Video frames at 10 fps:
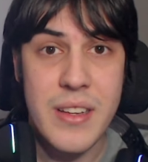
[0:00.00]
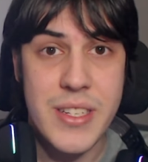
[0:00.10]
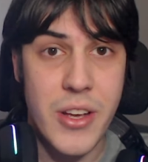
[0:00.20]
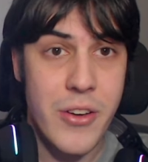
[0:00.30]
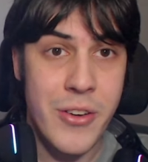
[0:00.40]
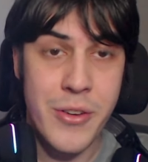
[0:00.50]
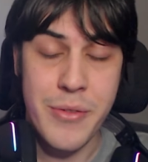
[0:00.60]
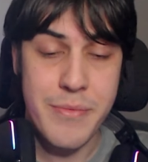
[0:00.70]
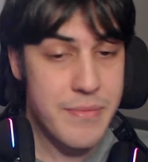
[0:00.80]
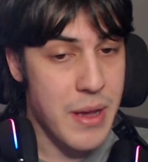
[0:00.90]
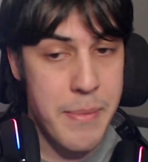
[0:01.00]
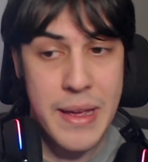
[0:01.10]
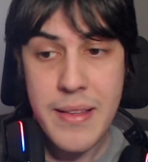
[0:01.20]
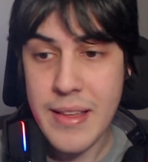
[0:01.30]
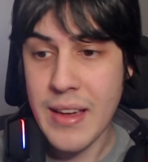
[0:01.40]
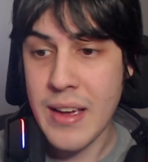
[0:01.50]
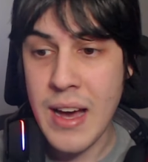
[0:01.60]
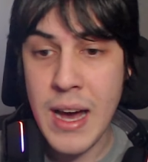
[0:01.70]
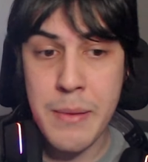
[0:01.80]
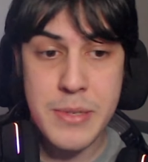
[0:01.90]
So amazing.
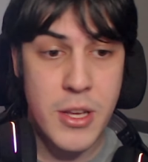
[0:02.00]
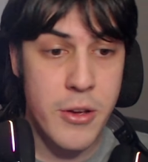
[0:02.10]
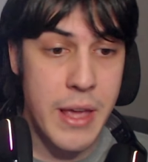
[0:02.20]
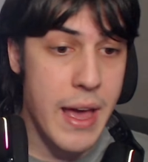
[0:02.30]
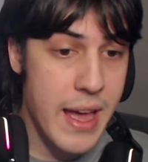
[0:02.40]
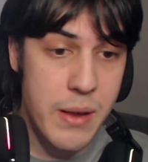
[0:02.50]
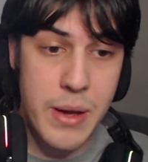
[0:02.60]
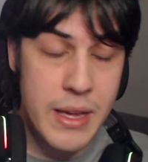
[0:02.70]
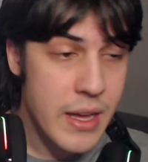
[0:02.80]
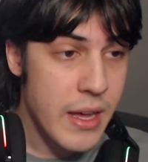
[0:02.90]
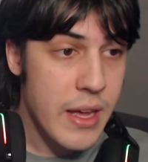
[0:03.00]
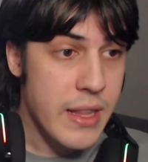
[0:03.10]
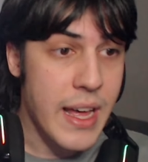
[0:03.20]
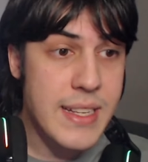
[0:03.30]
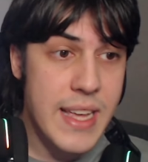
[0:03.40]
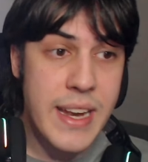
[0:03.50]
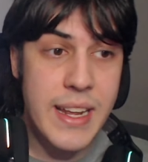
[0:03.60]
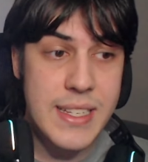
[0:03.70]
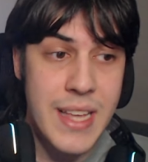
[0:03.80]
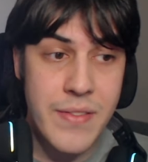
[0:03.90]
So yeah, anyway, that's
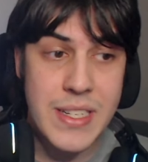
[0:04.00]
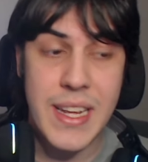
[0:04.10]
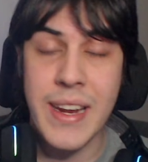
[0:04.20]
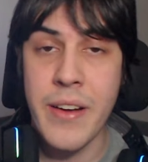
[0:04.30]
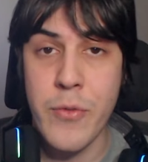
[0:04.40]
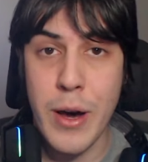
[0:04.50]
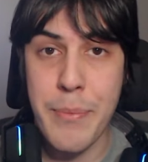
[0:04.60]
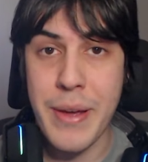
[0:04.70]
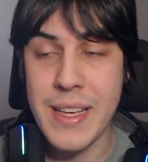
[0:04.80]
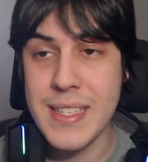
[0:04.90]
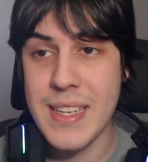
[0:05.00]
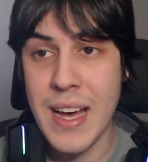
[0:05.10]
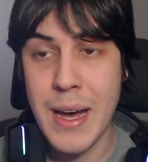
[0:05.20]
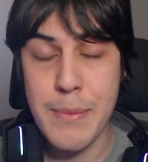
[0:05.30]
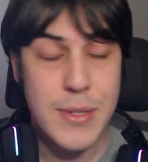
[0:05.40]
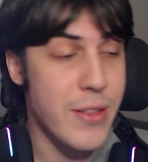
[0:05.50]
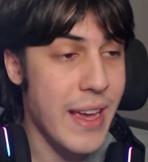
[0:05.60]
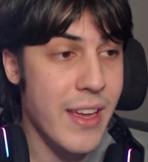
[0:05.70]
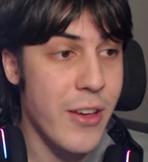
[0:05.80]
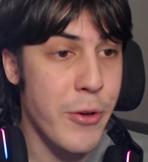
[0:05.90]
ending 17 of One Piece. So
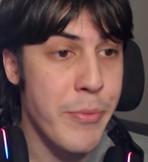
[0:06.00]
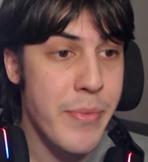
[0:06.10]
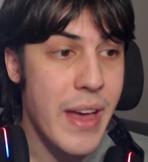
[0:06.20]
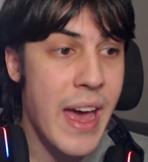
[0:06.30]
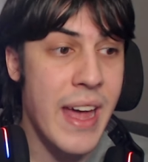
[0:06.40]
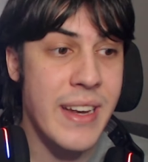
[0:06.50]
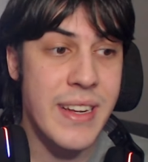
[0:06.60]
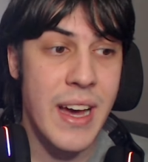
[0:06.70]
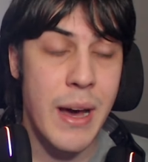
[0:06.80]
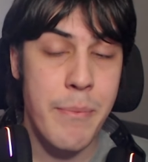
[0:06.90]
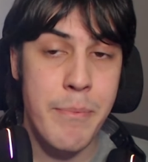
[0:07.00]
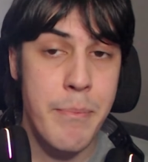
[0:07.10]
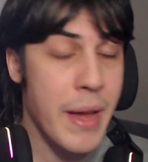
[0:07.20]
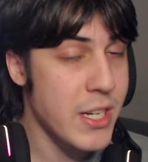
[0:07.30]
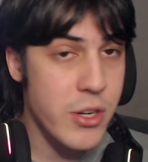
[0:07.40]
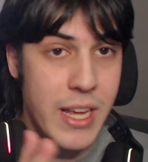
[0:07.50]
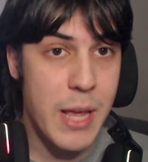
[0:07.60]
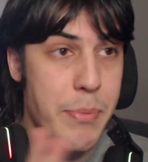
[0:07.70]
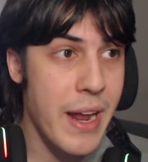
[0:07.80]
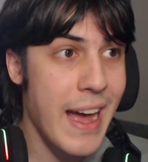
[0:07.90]
thank you. And make sure to
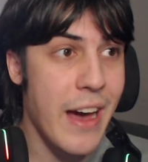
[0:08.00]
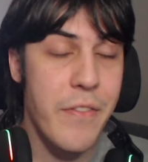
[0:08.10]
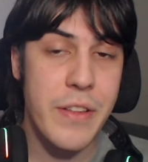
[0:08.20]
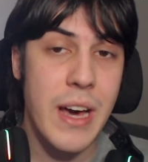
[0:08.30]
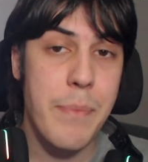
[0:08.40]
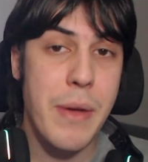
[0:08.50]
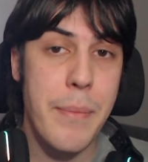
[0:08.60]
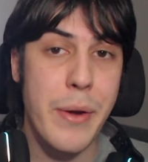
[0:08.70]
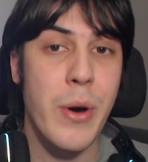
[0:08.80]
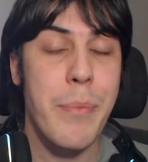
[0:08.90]
keep an eye out for the upcoming